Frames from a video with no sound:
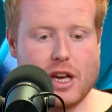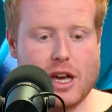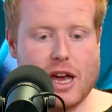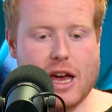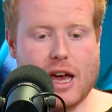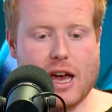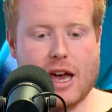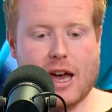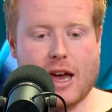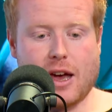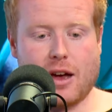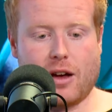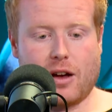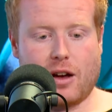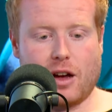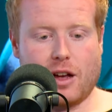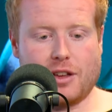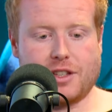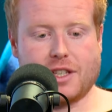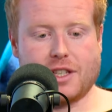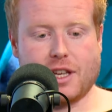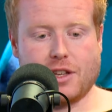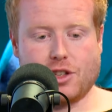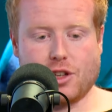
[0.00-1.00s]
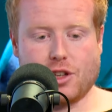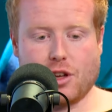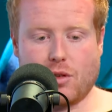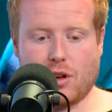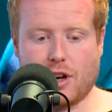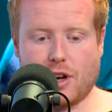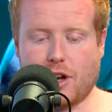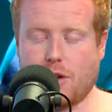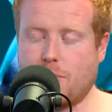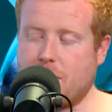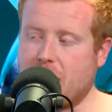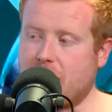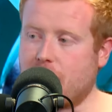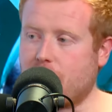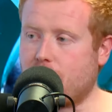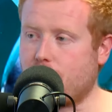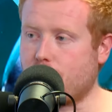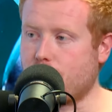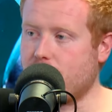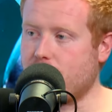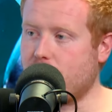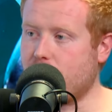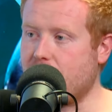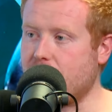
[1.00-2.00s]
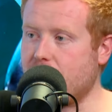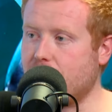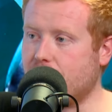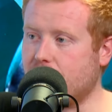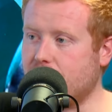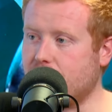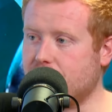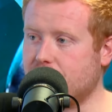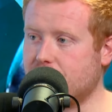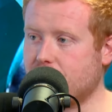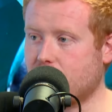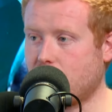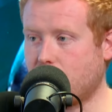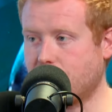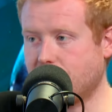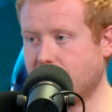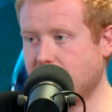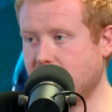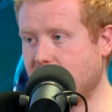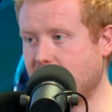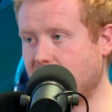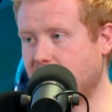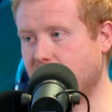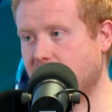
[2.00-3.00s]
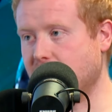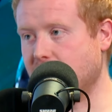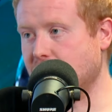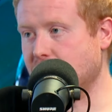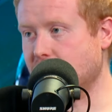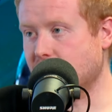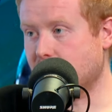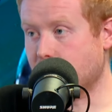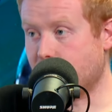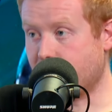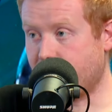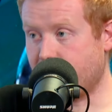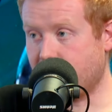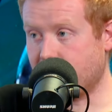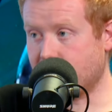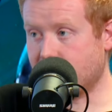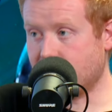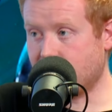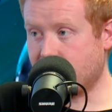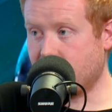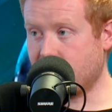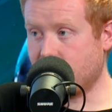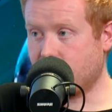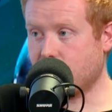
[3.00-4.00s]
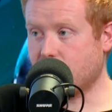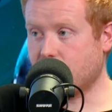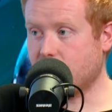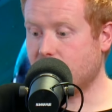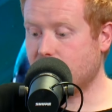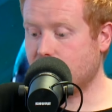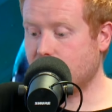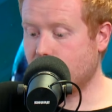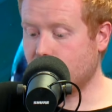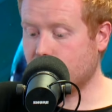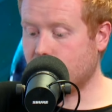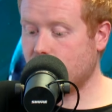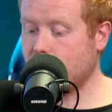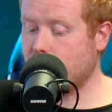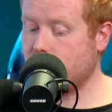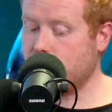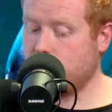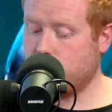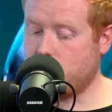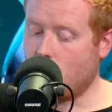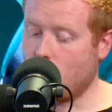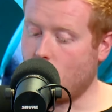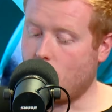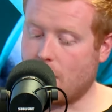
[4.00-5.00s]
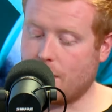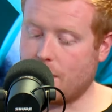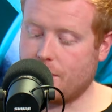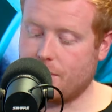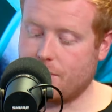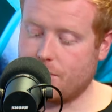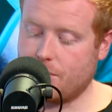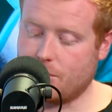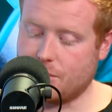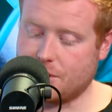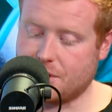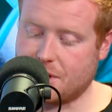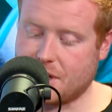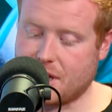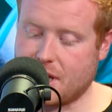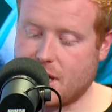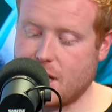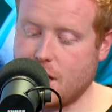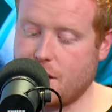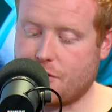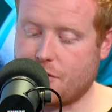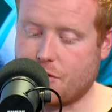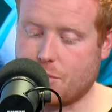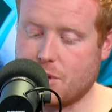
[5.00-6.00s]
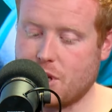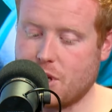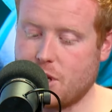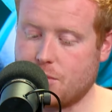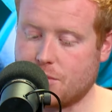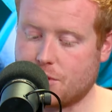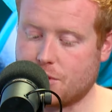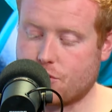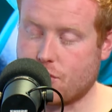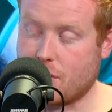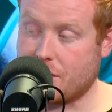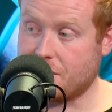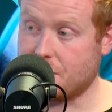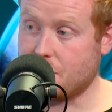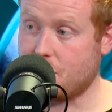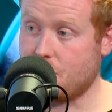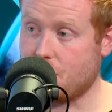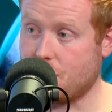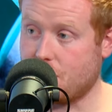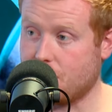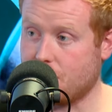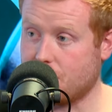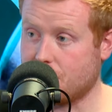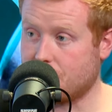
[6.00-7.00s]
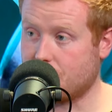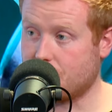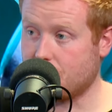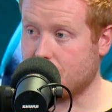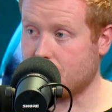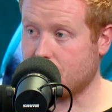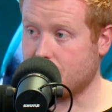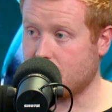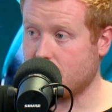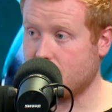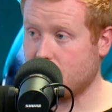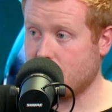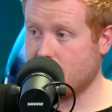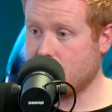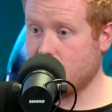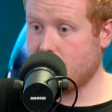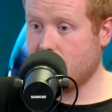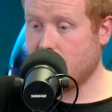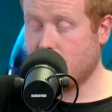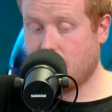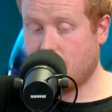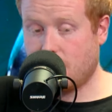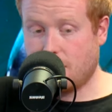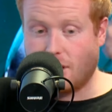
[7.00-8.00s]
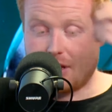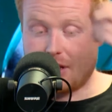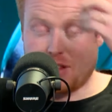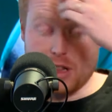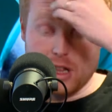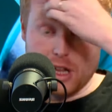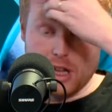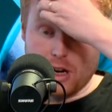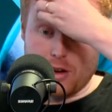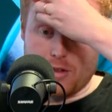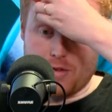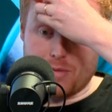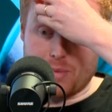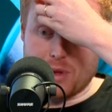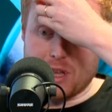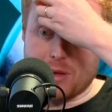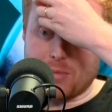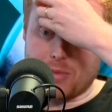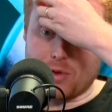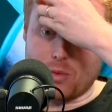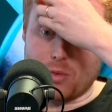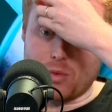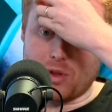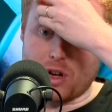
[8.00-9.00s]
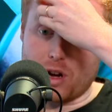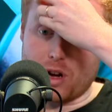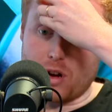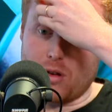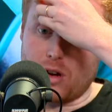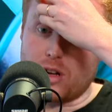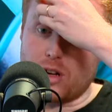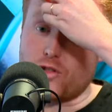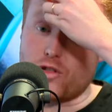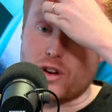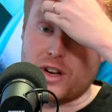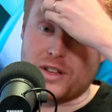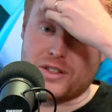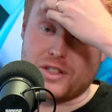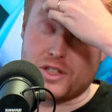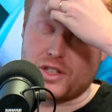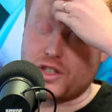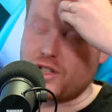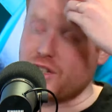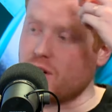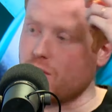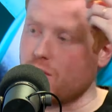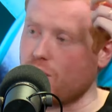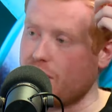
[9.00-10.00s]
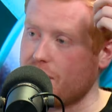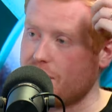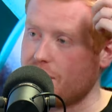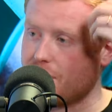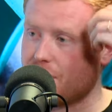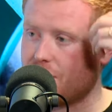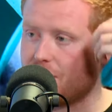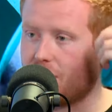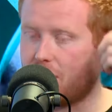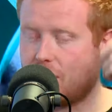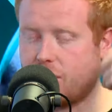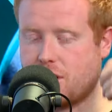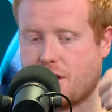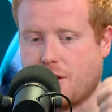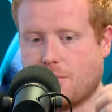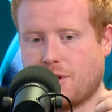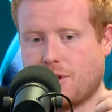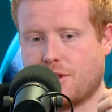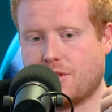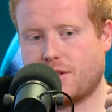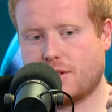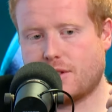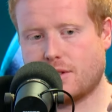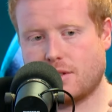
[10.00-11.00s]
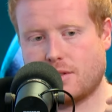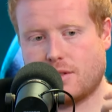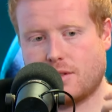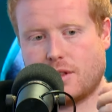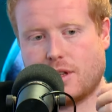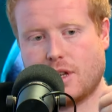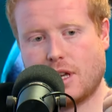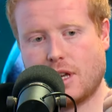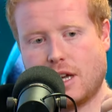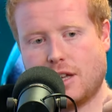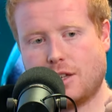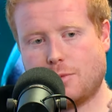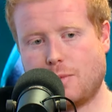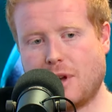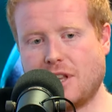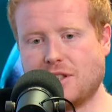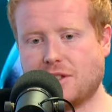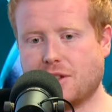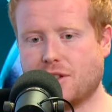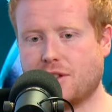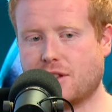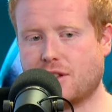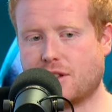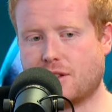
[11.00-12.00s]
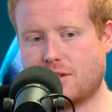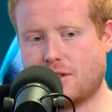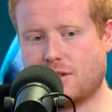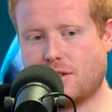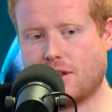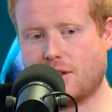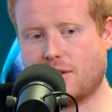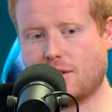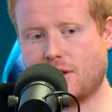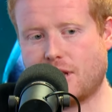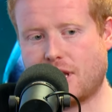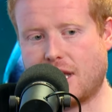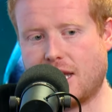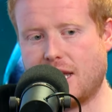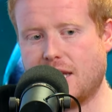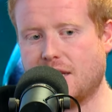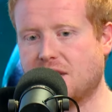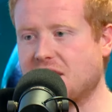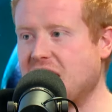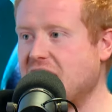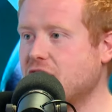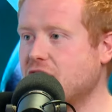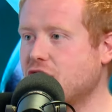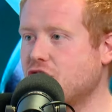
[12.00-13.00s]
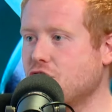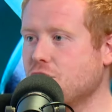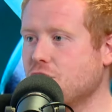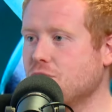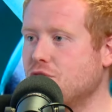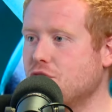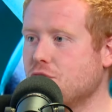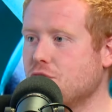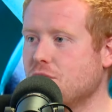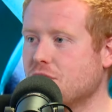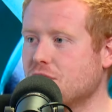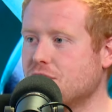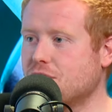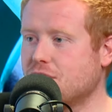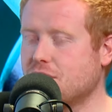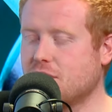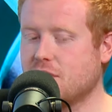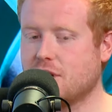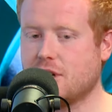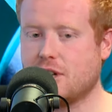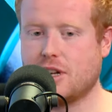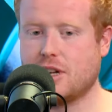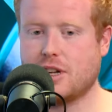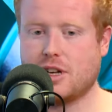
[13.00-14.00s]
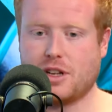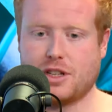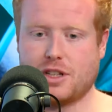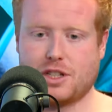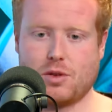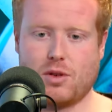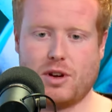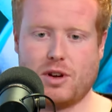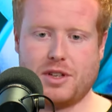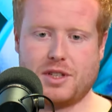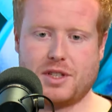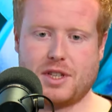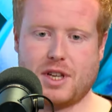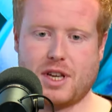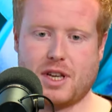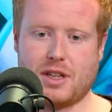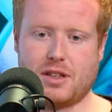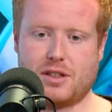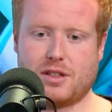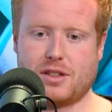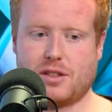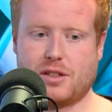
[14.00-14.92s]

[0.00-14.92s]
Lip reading: I said, you know what, I could make a career out of this. And obviously that leads you to the professional kitchen. But what was the key for me was transition year in school. And a lot of people will go, oh, transition year, waste of time. And it depends on the kid's attitude to it. So I said,